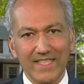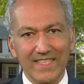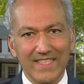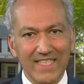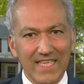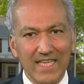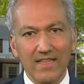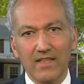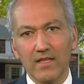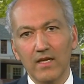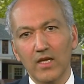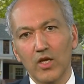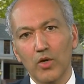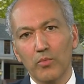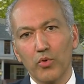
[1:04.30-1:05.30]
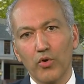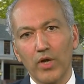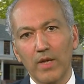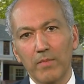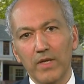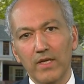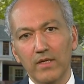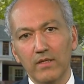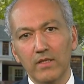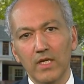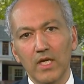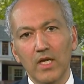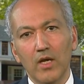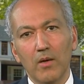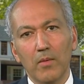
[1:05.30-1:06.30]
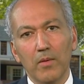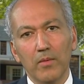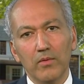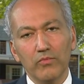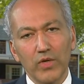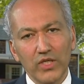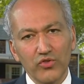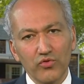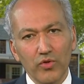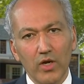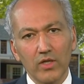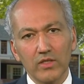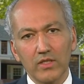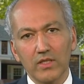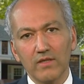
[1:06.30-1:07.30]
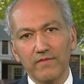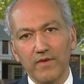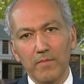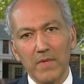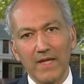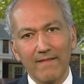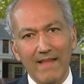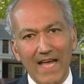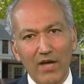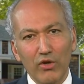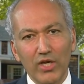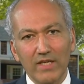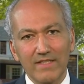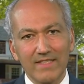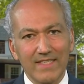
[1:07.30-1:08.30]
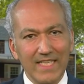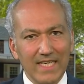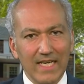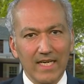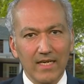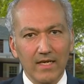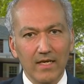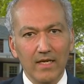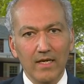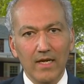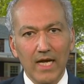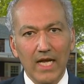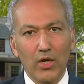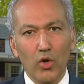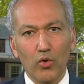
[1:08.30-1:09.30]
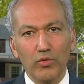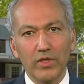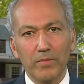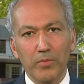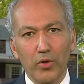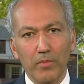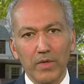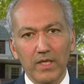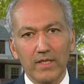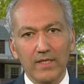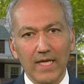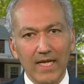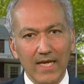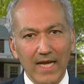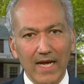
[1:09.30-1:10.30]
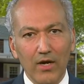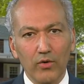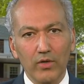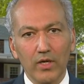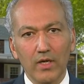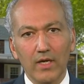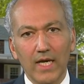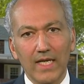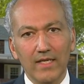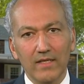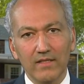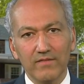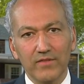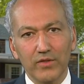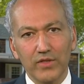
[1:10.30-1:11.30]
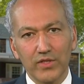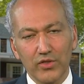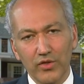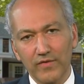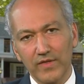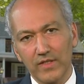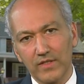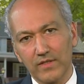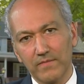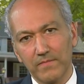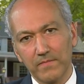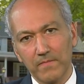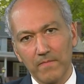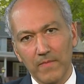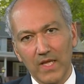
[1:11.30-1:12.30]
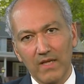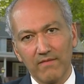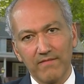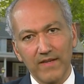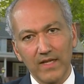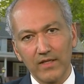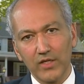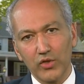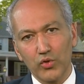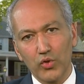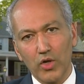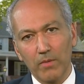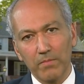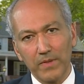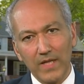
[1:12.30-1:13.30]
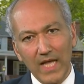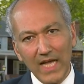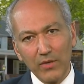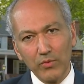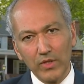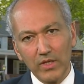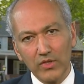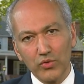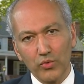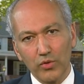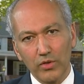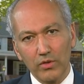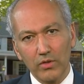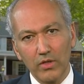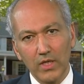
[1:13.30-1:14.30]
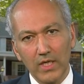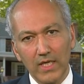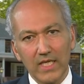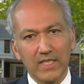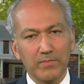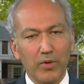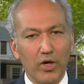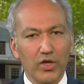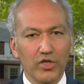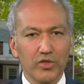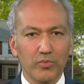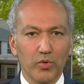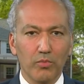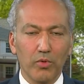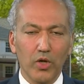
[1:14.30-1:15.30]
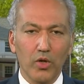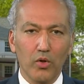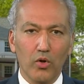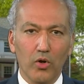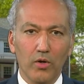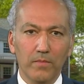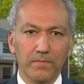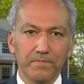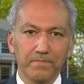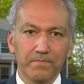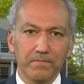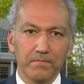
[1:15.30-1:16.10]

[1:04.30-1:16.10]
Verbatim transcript: 16th prohibited restaurants from allowing seating and only permit takeout and delivery service. Failure to comply with this order is punishable by law.